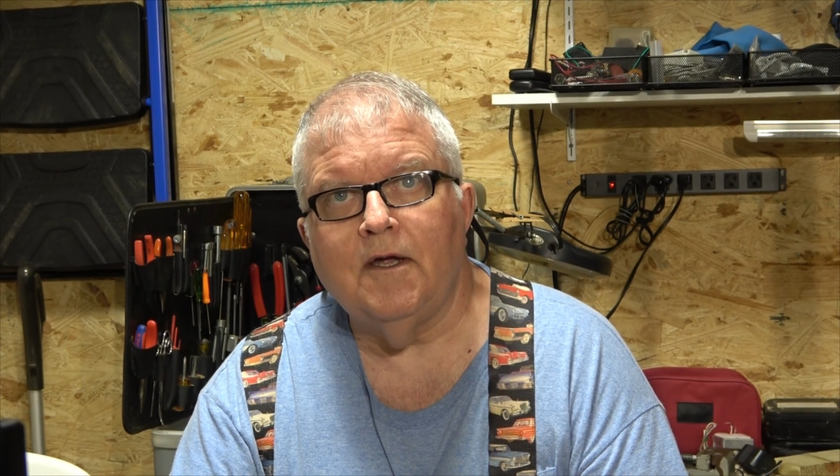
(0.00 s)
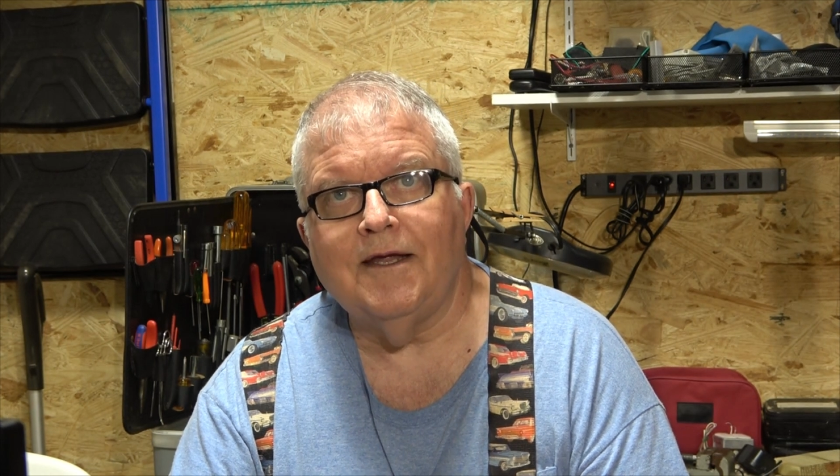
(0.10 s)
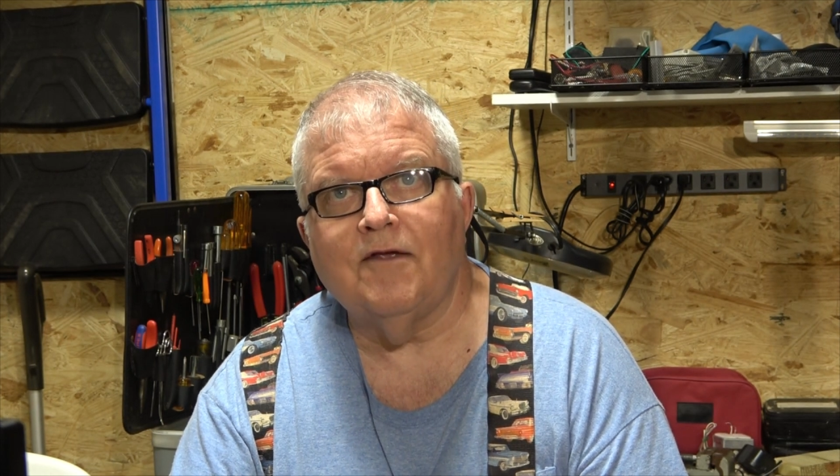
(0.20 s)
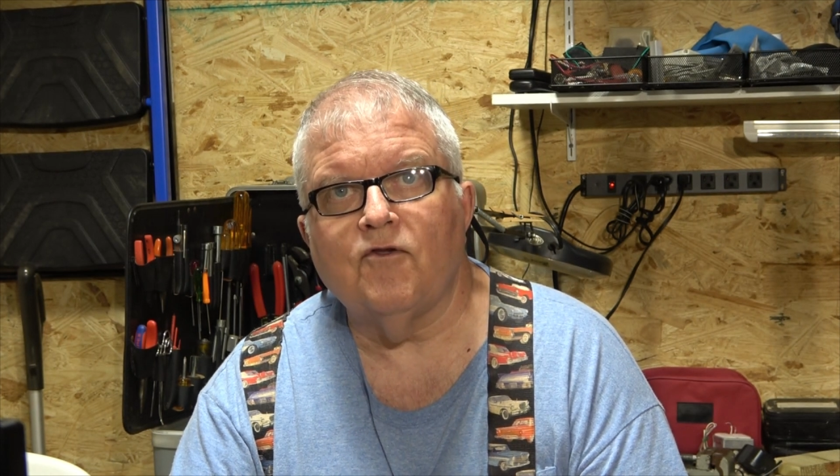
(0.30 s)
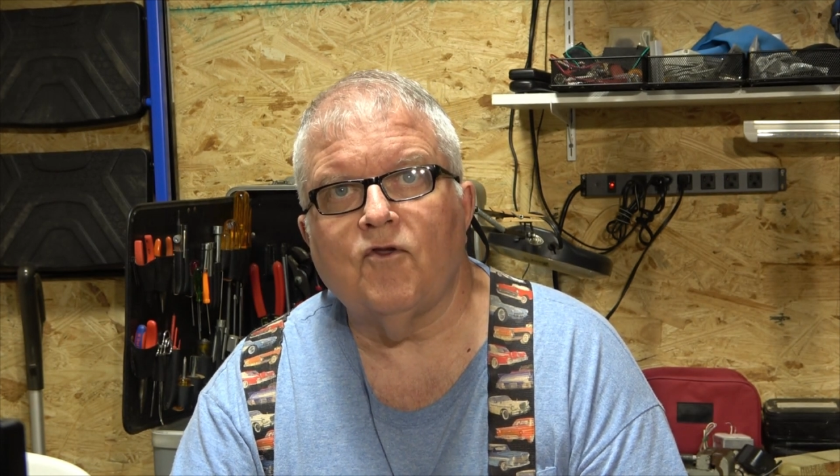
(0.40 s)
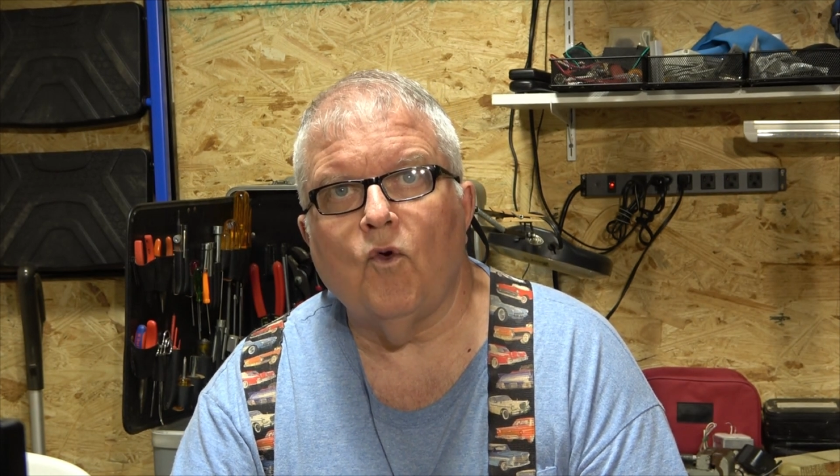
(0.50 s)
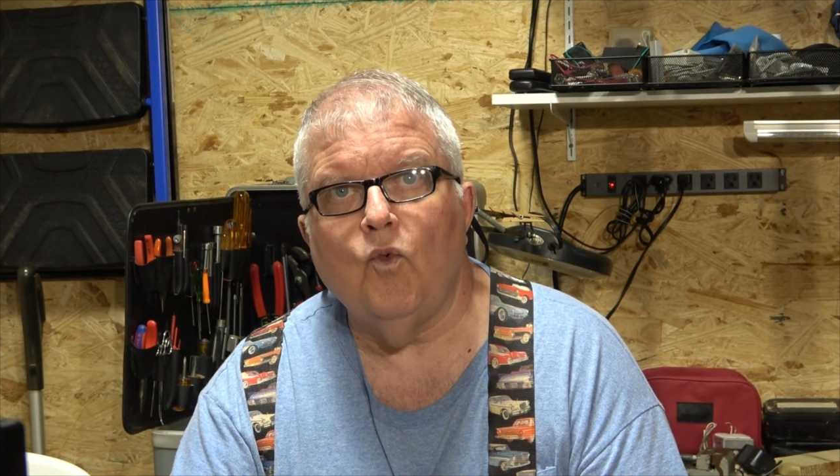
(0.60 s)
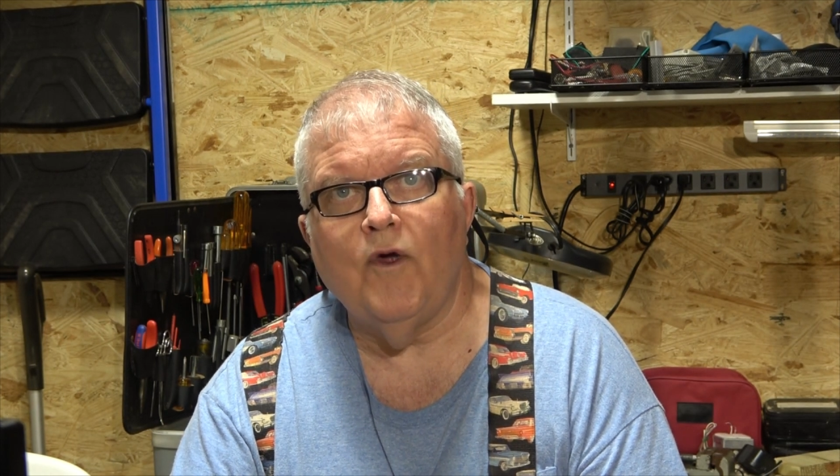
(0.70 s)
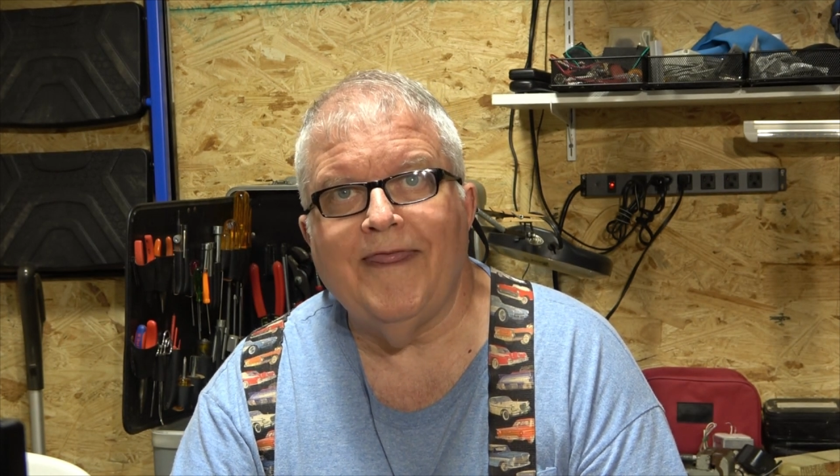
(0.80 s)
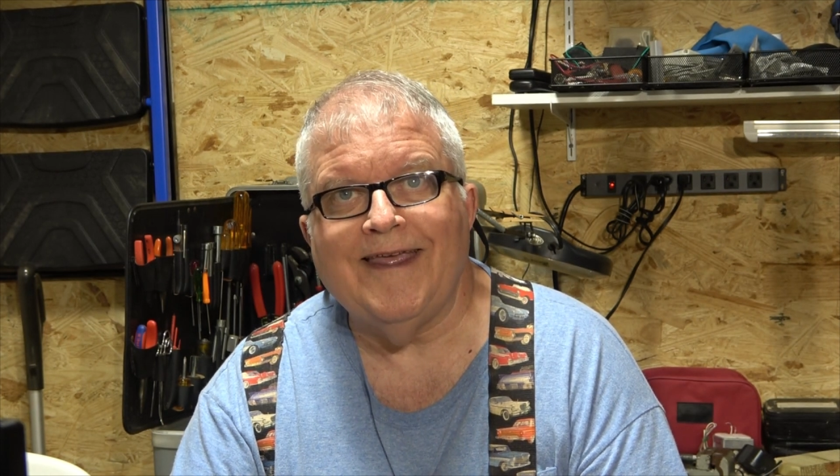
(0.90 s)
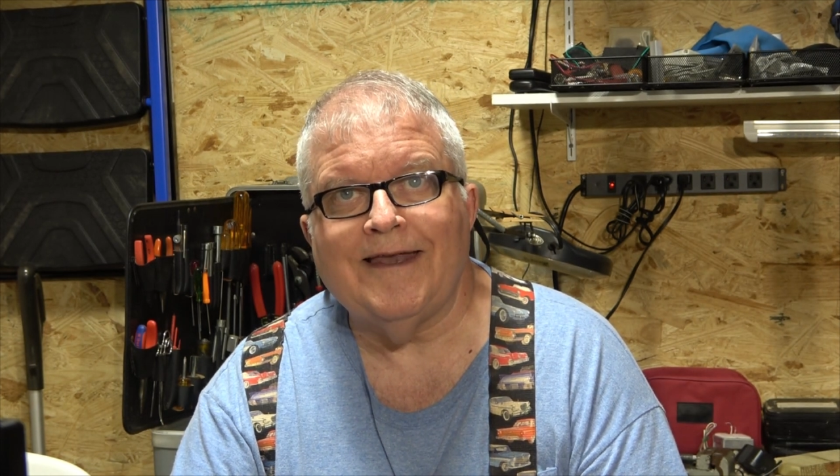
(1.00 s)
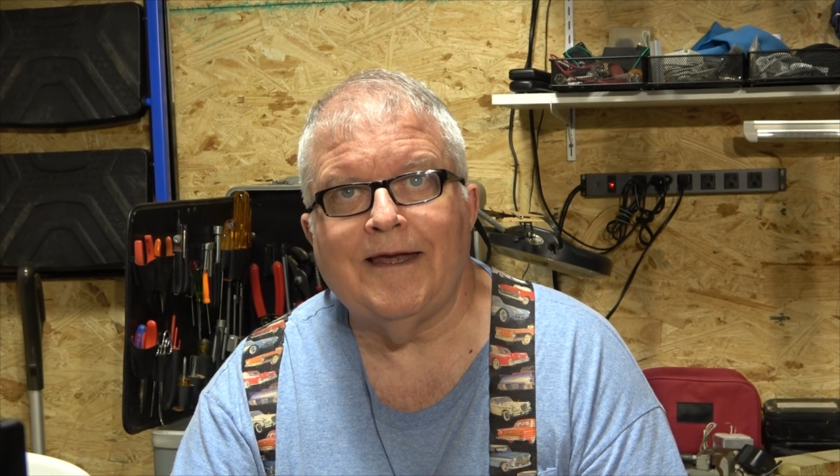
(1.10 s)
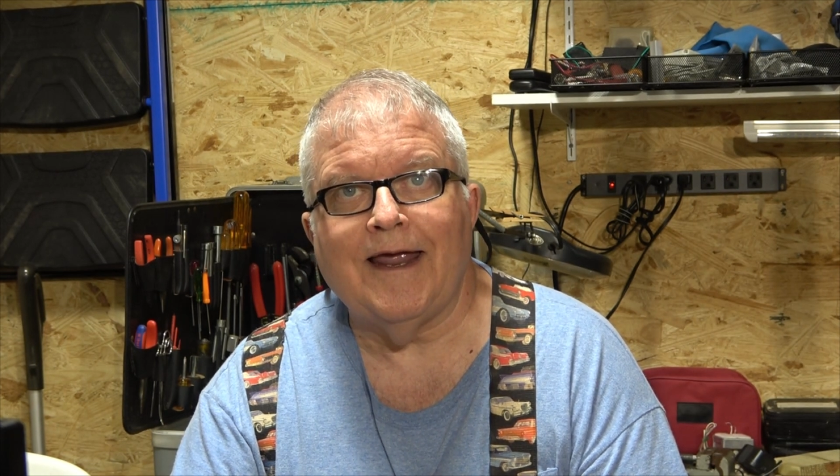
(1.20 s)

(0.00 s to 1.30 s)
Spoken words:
is within